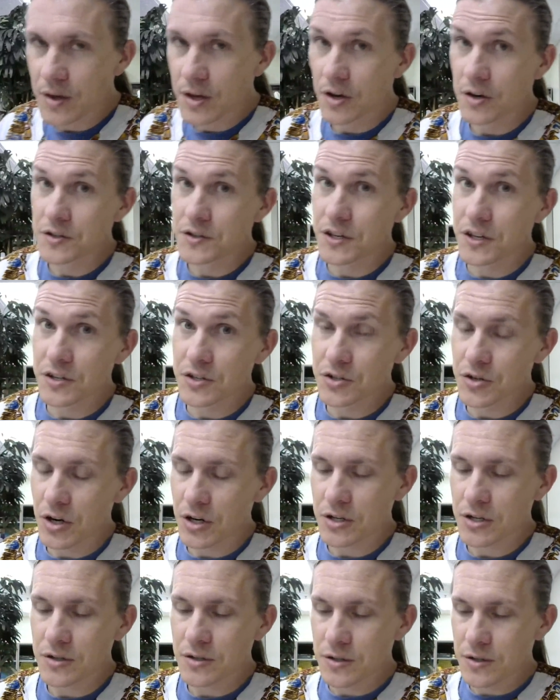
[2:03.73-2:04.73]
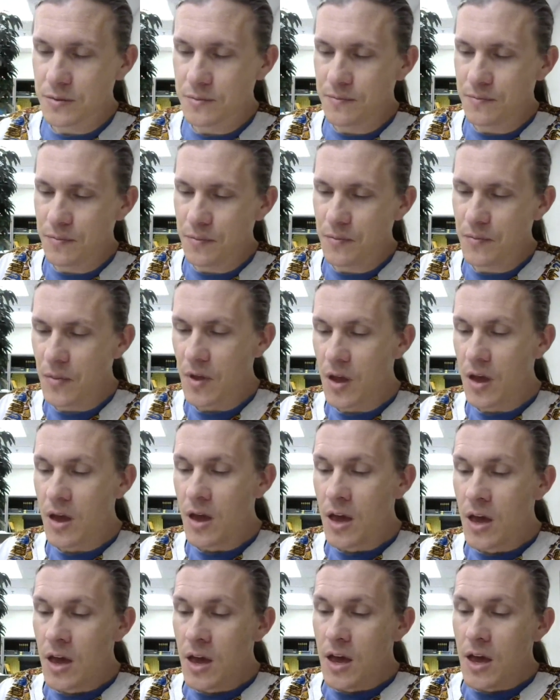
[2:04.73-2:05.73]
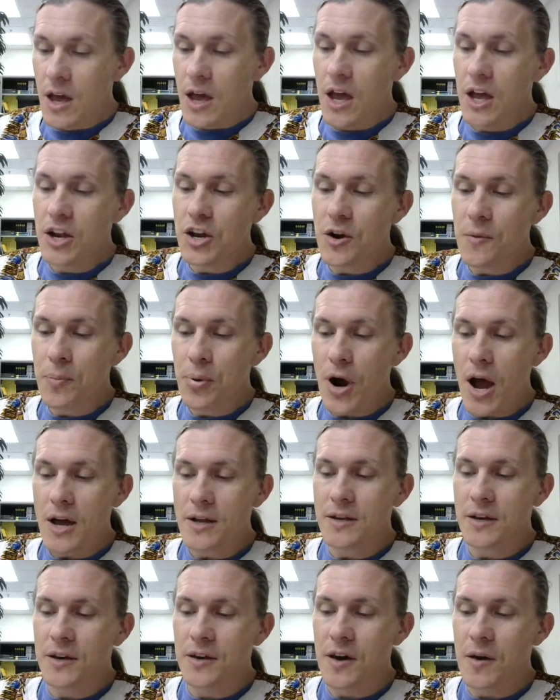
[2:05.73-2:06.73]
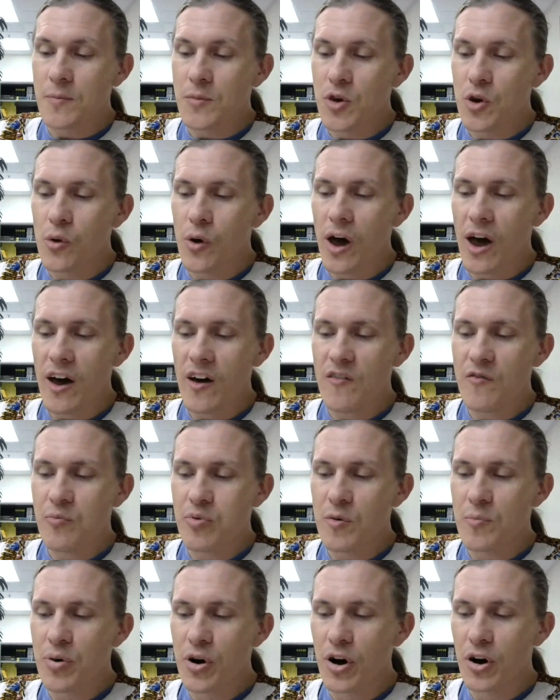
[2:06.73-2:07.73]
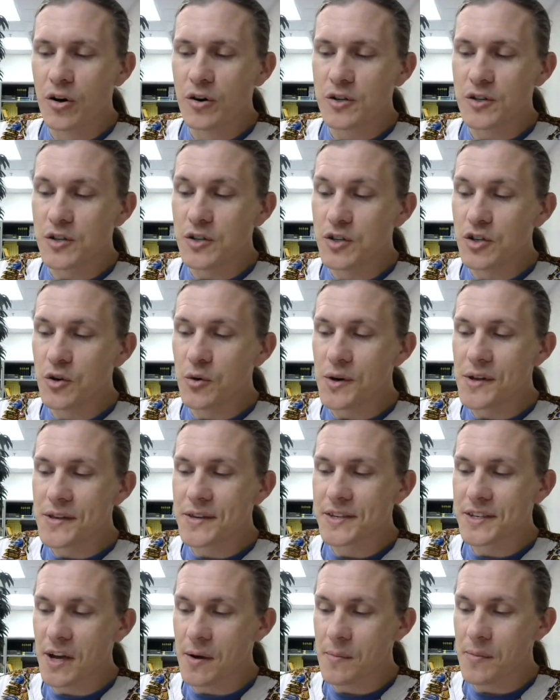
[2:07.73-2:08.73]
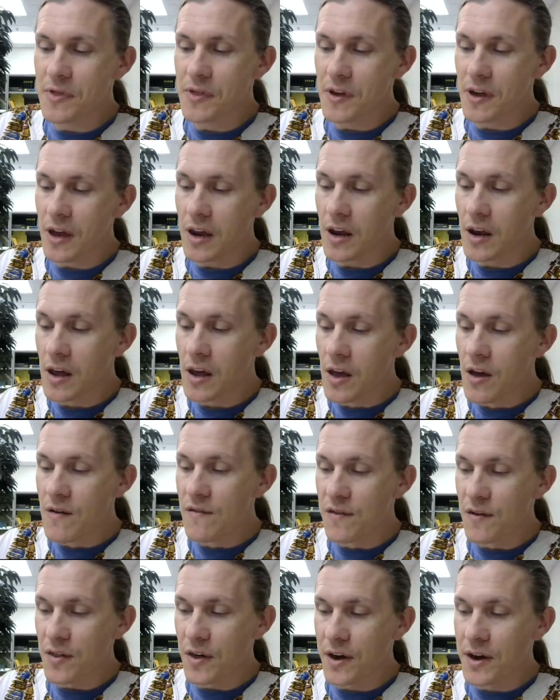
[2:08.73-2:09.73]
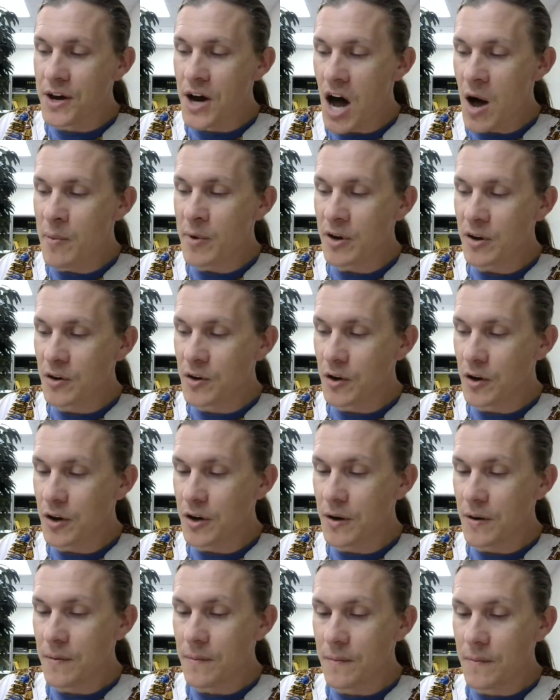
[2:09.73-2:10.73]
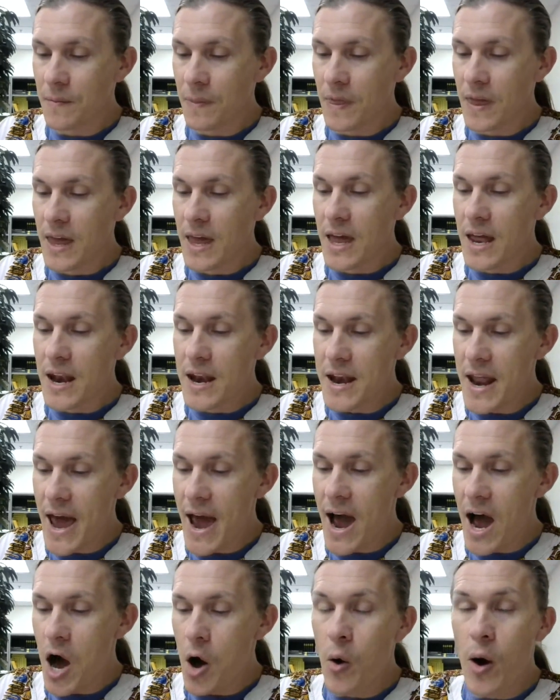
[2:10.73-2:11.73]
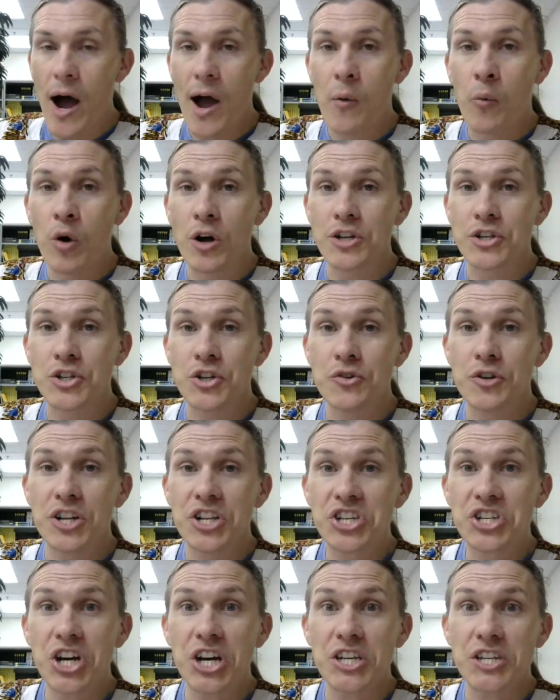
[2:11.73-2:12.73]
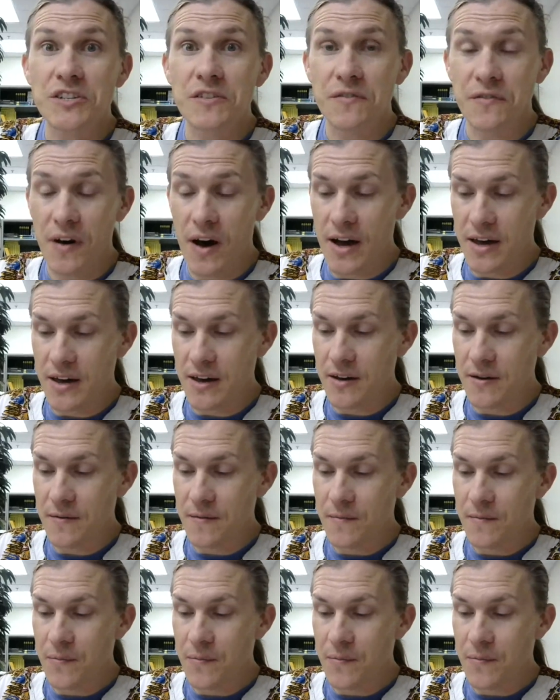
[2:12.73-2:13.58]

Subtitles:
Here's the instructions. In your practicum, you have proposed doing something for the common good. Now, I want you to justify it.